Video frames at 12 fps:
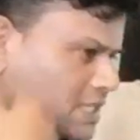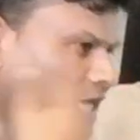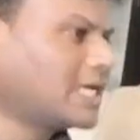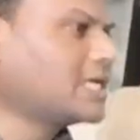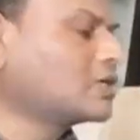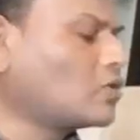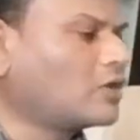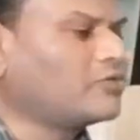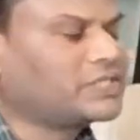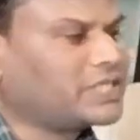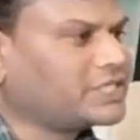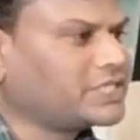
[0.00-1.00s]
start our
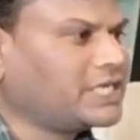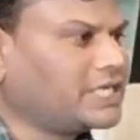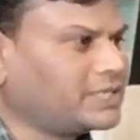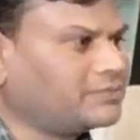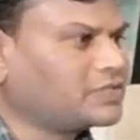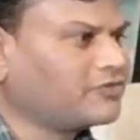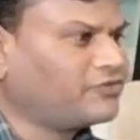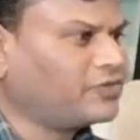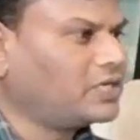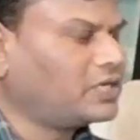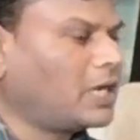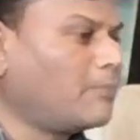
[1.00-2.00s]
conversation in terms of
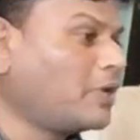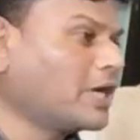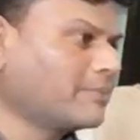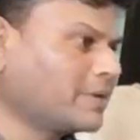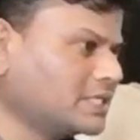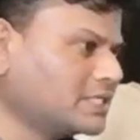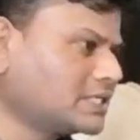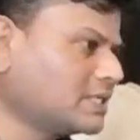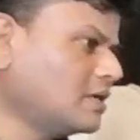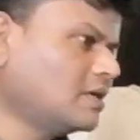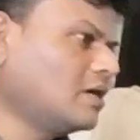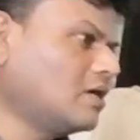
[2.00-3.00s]
appointments
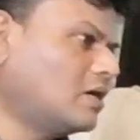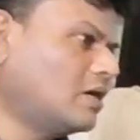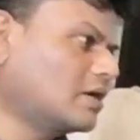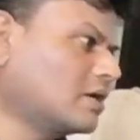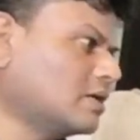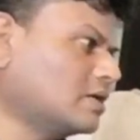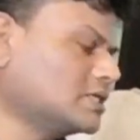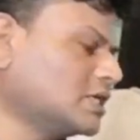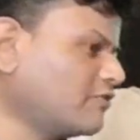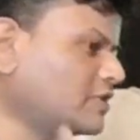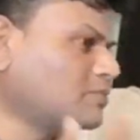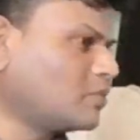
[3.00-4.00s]
or
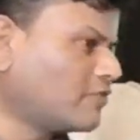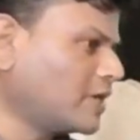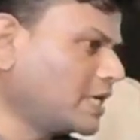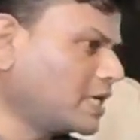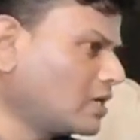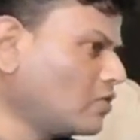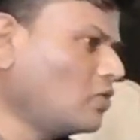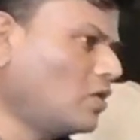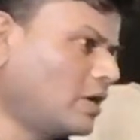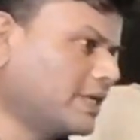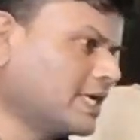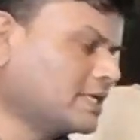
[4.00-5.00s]
service providing,
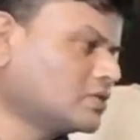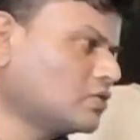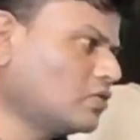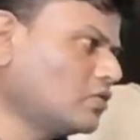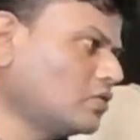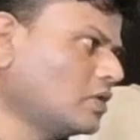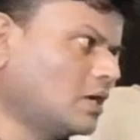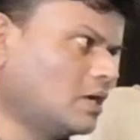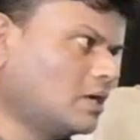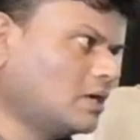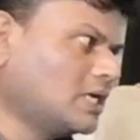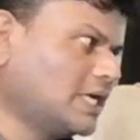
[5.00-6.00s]
all that. So
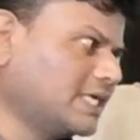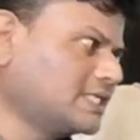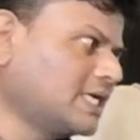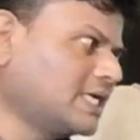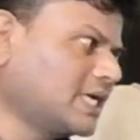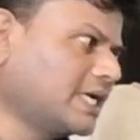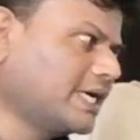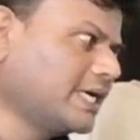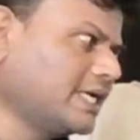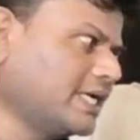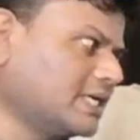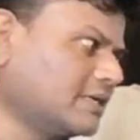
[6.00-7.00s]
laser
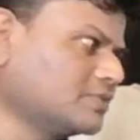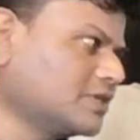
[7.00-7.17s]
targeting in